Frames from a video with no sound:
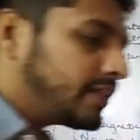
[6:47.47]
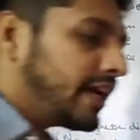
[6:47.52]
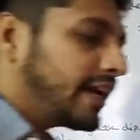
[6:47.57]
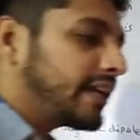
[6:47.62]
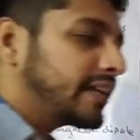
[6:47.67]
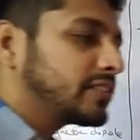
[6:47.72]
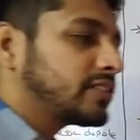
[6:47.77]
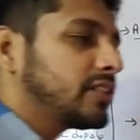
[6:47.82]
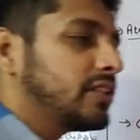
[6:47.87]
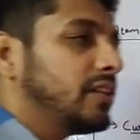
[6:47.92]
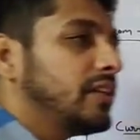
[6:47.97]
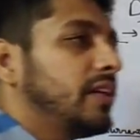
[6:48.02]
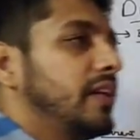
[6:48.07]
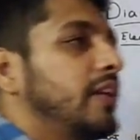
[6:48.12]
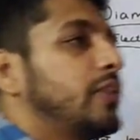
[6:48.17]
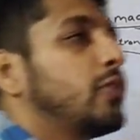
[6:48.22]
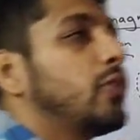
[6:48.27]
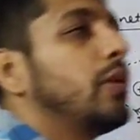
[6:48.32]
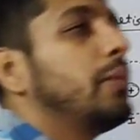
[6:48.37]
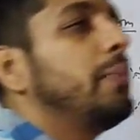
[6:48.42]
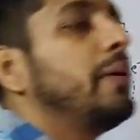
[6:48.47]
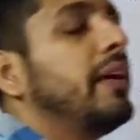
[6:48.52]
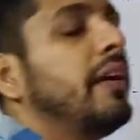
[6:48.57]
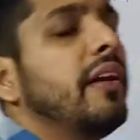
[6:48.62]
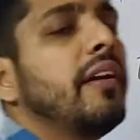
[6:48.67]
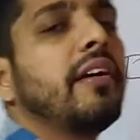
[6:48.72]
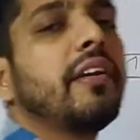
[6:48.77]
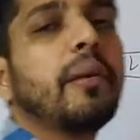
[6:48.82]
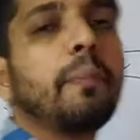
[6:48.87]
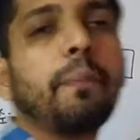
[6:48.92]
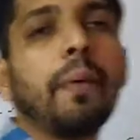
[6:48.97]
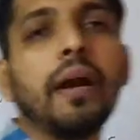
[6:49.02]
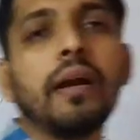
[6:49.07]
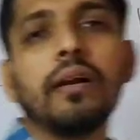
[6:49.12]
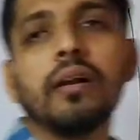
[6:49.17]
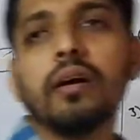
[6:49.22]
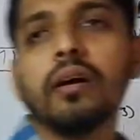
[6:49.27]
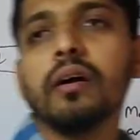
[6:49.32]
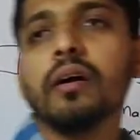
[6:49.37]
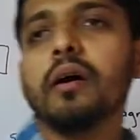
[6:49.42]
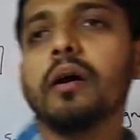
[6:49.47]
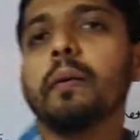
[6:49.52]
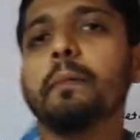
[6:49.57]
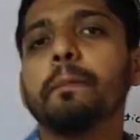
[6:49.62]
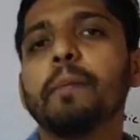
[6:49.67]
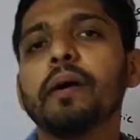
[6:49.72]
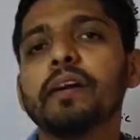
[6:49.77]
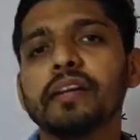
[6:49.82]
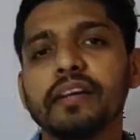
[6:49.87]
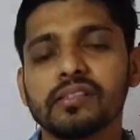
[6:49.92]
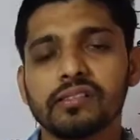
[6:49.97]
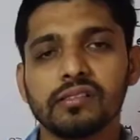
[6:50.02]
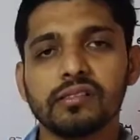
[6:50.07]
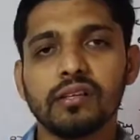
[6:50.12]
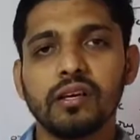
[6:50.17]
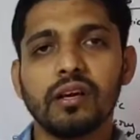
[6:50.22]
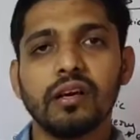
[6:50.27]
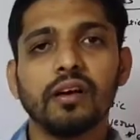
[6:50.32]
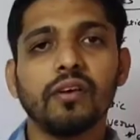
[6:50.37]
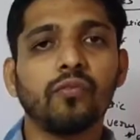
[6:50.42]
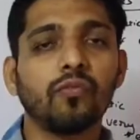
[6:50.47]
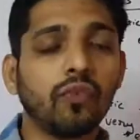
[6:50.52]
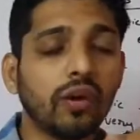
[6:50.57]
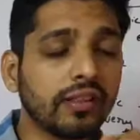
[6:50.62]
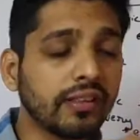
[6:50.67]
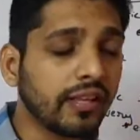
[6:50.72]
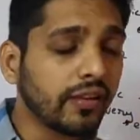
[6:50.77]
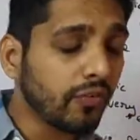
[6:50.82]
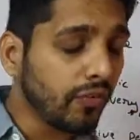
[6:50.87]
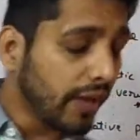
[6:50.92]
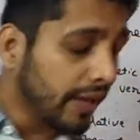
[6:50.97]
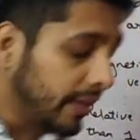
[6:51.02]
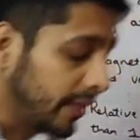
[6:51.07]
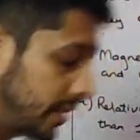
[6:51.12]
direction, it will be repelled. But yes, one thing very